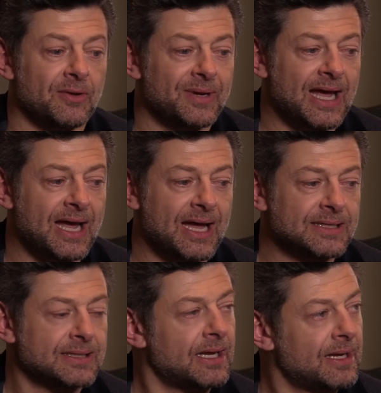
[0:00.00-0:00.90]
You know, we
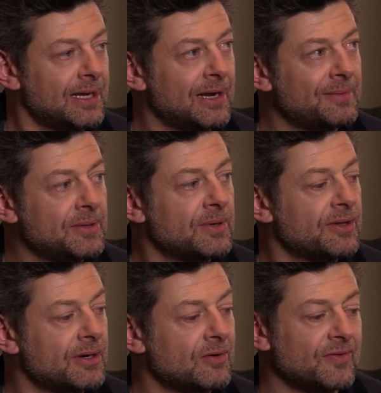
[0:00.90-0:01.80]
had uh, how many
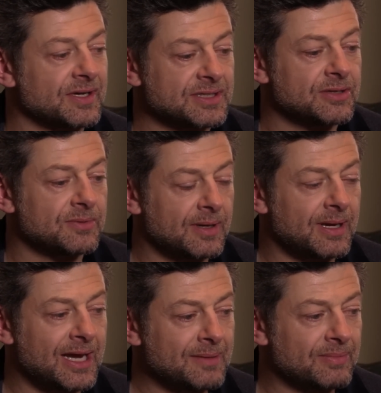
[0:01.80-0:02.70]
were there of us who
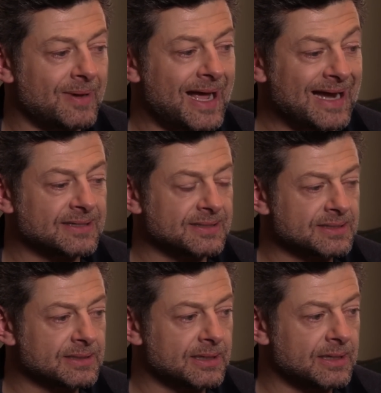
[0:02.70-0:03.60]
were ape
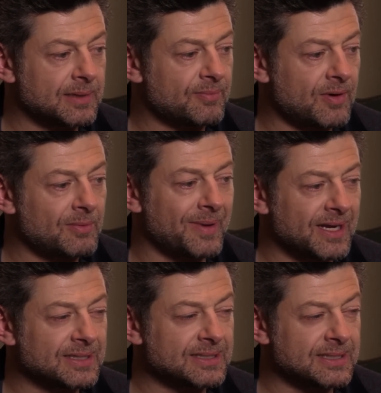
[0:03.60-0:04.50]
actors? Uh, probably
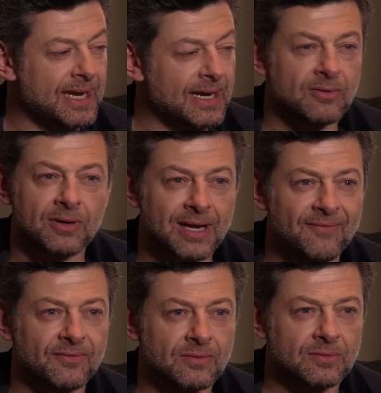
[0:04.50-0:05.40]
about ten or
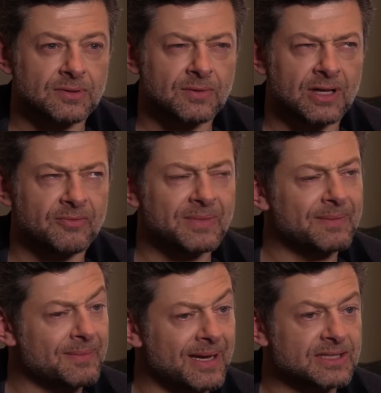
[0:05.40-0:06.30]
eleven or twelve,
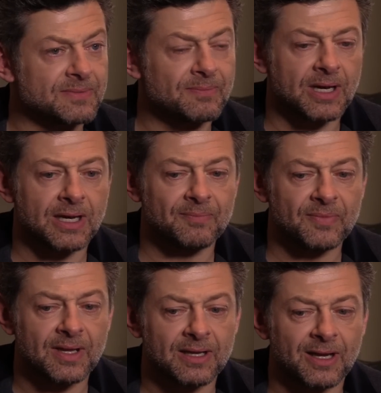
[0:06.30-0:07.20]
maybe maximum.
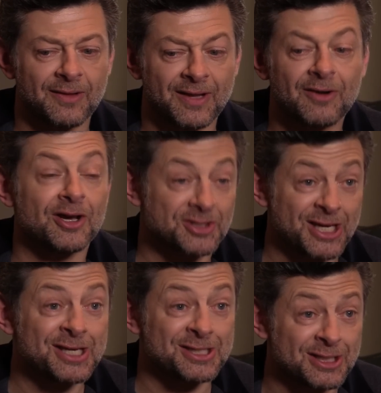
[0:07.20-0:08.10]
Um, and there are
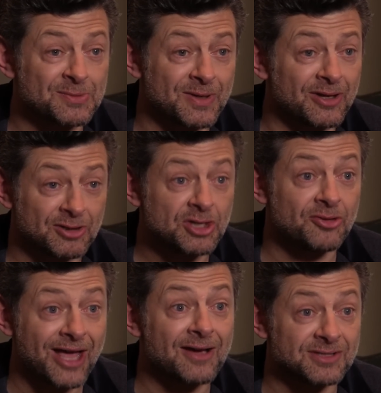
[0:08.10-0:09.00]
scenes in this where there are
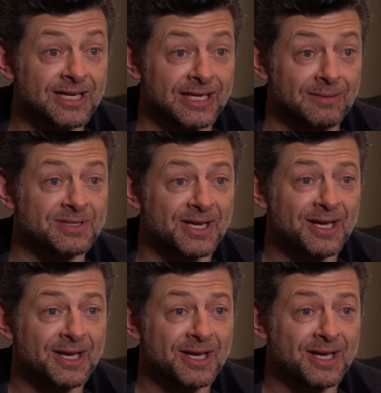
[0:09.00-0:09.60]
two thousand apes.